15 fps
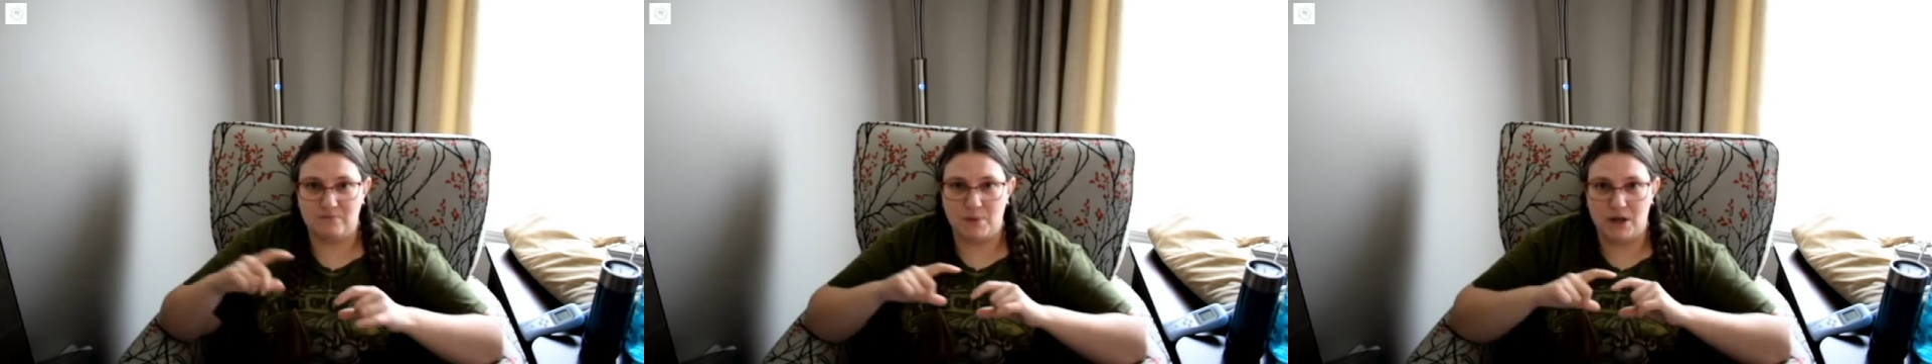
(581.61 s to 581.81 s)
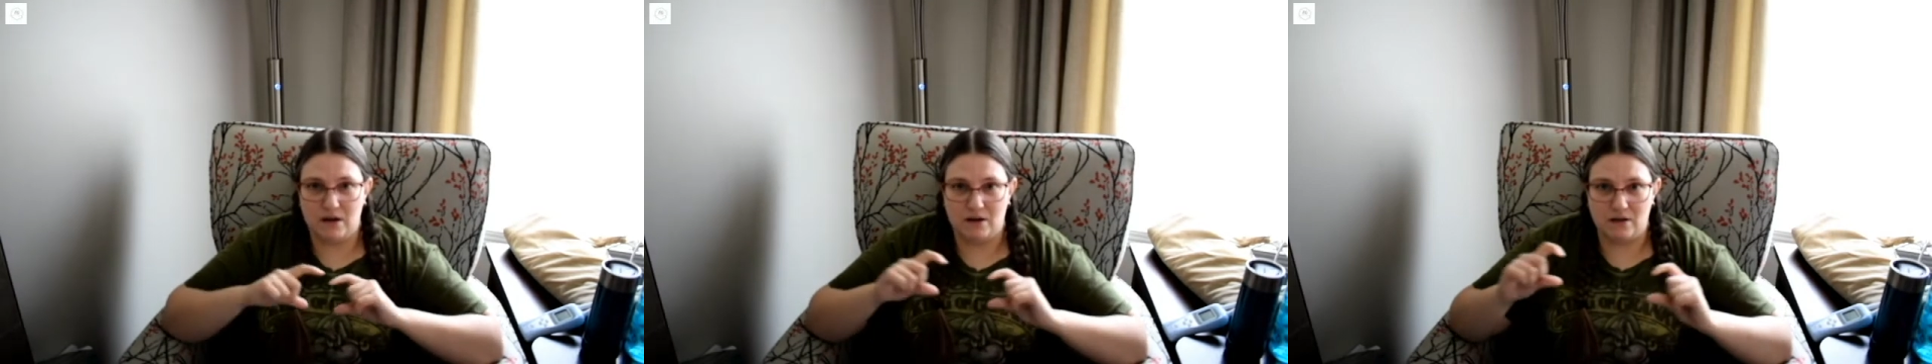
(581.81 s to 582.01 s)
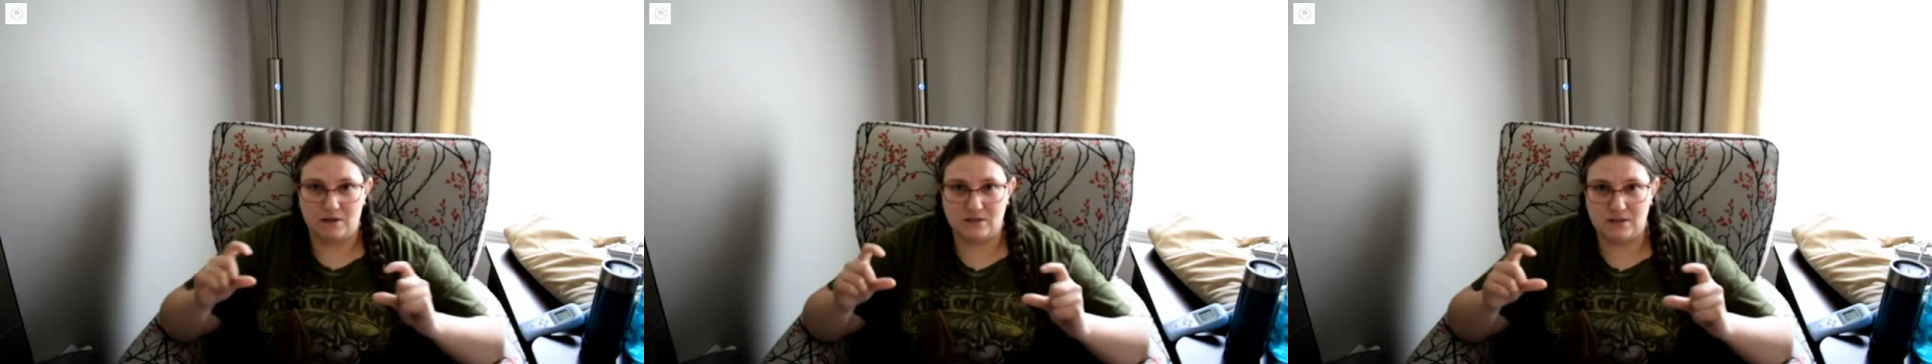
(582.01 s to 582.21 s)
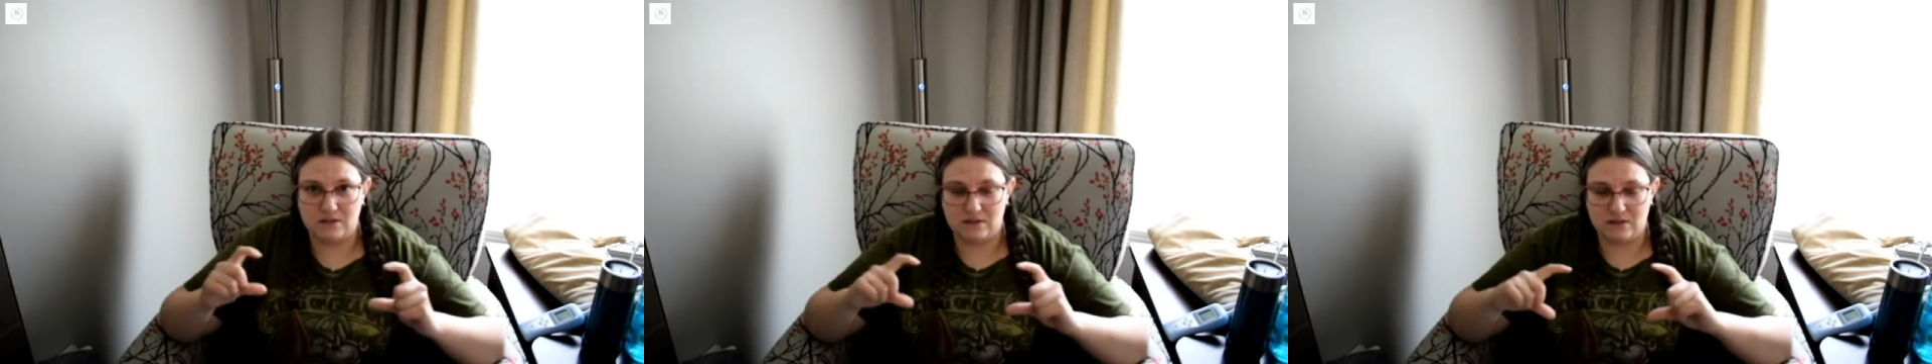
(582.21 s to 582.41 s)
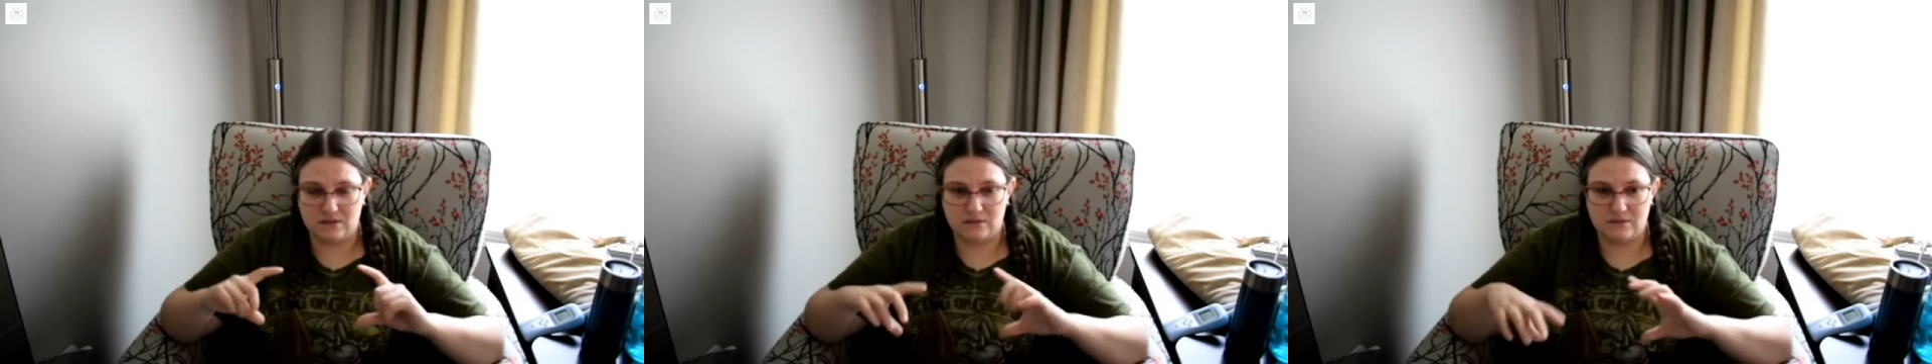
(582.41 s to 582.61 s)
made it onto
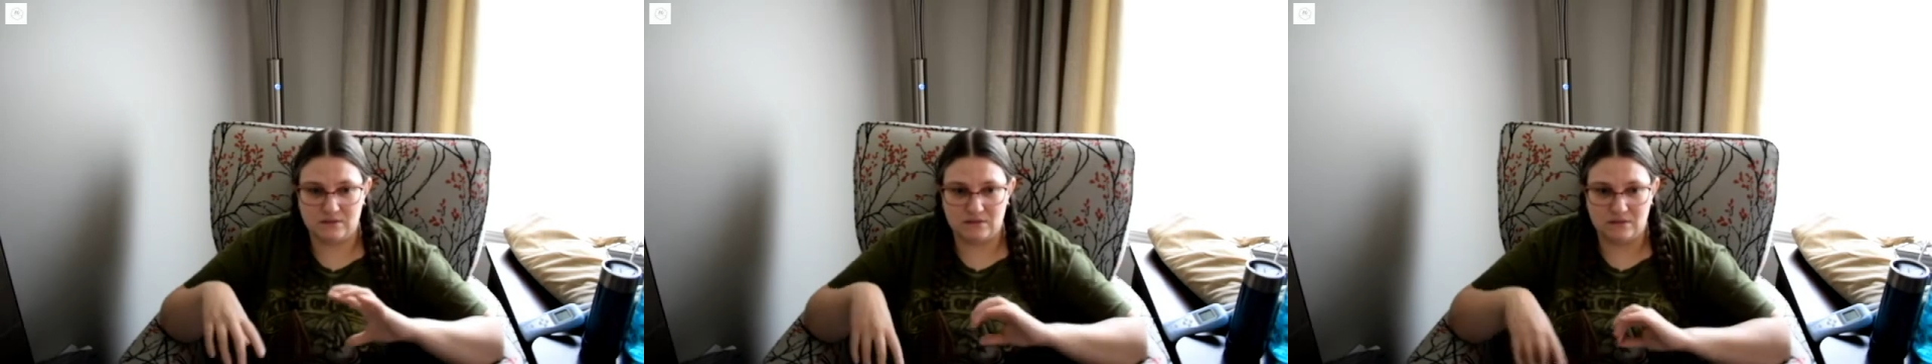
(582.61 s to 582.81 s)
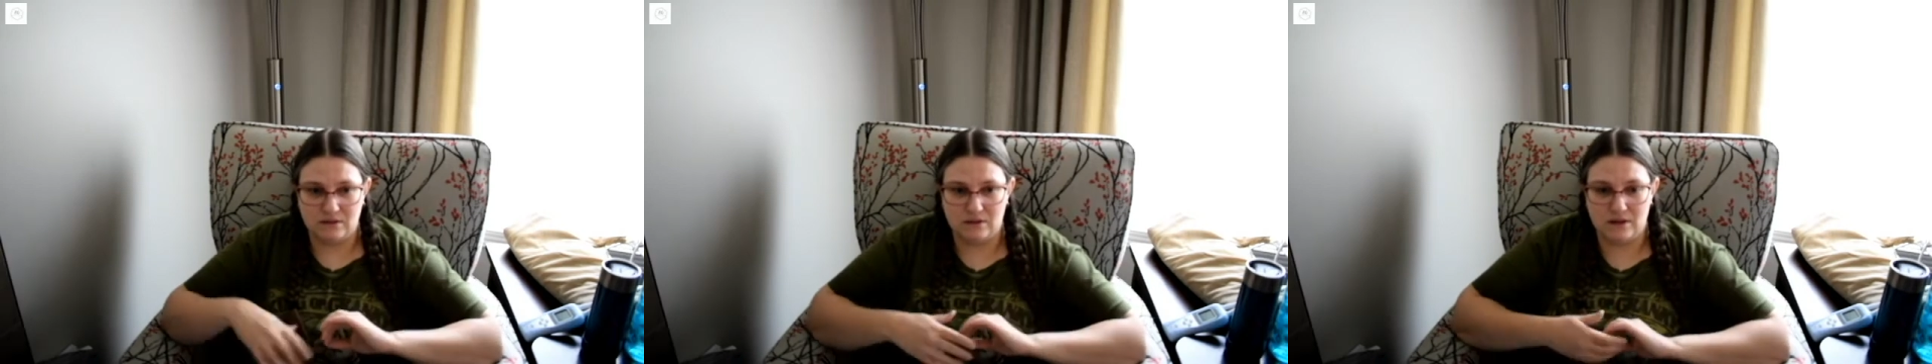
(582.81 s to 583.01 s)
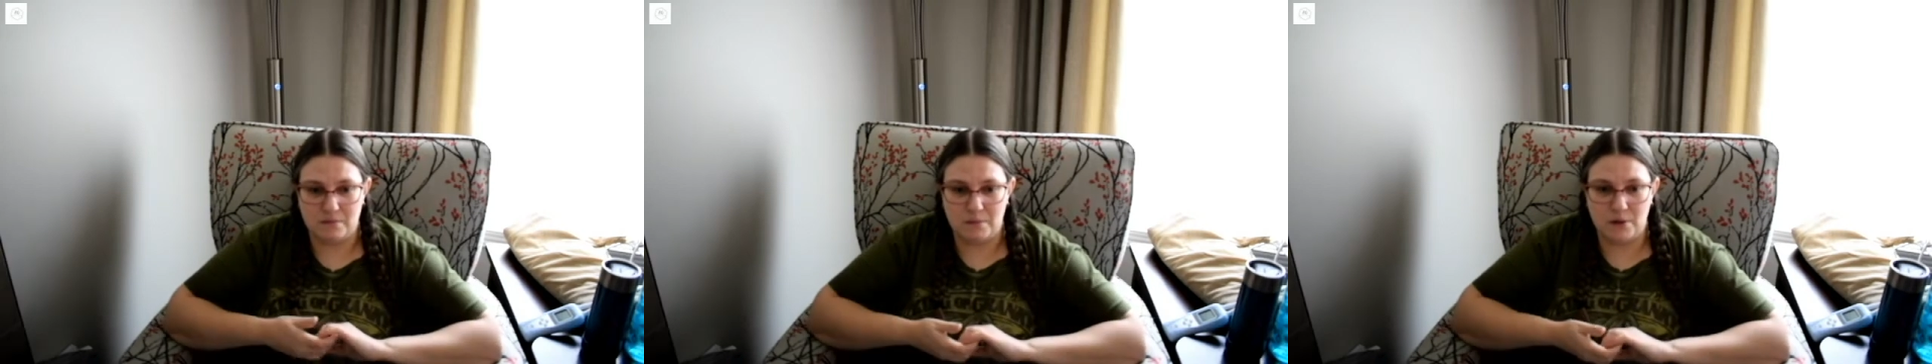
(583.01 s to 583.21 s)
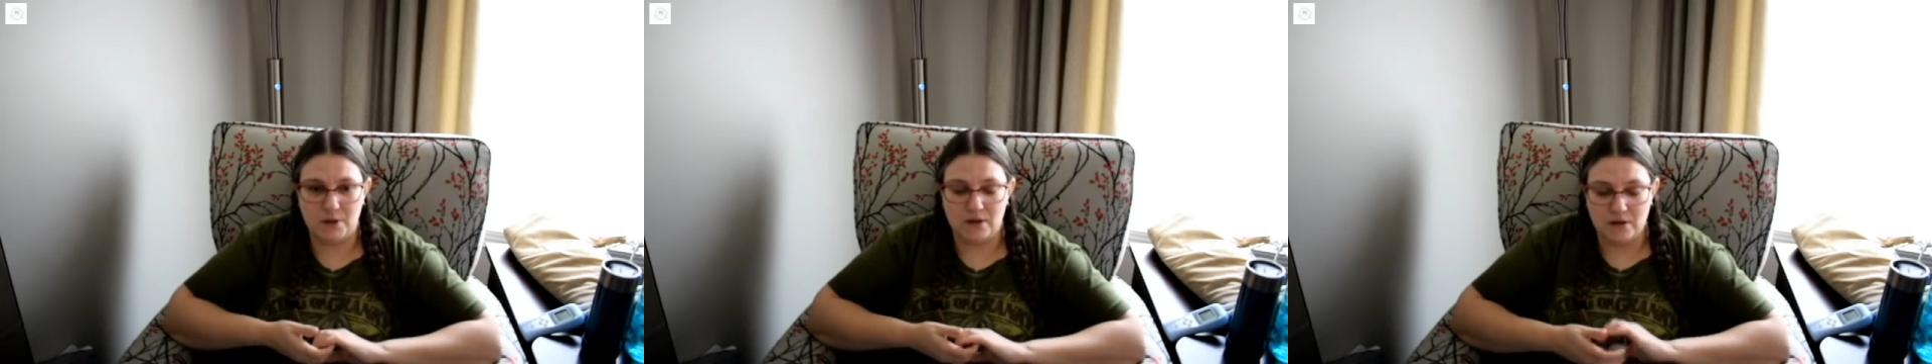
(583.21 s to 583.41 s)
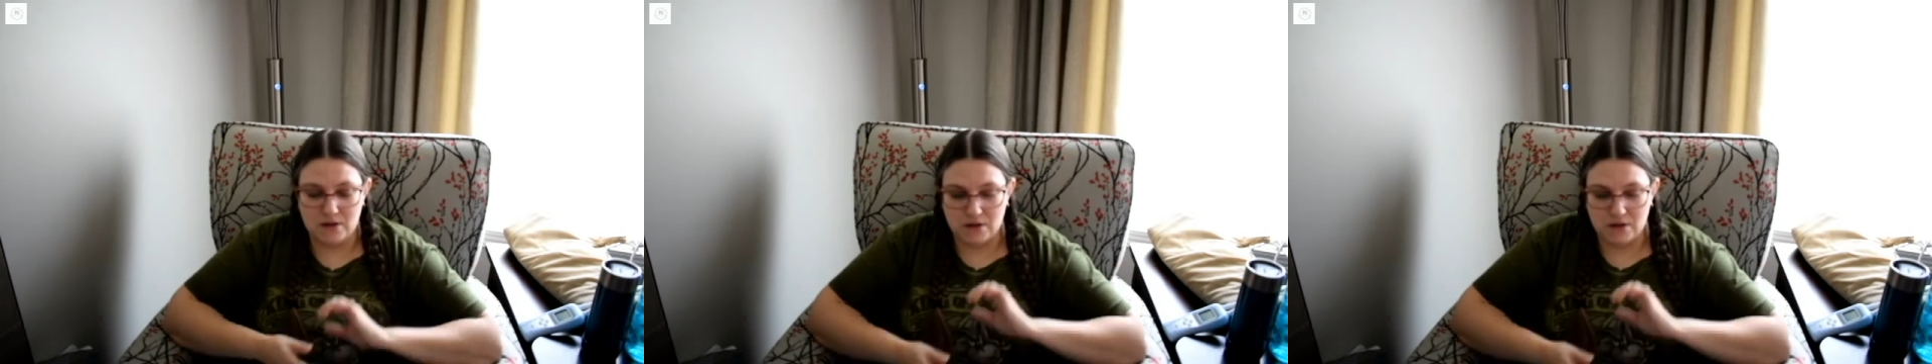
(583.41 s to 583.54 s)
the label.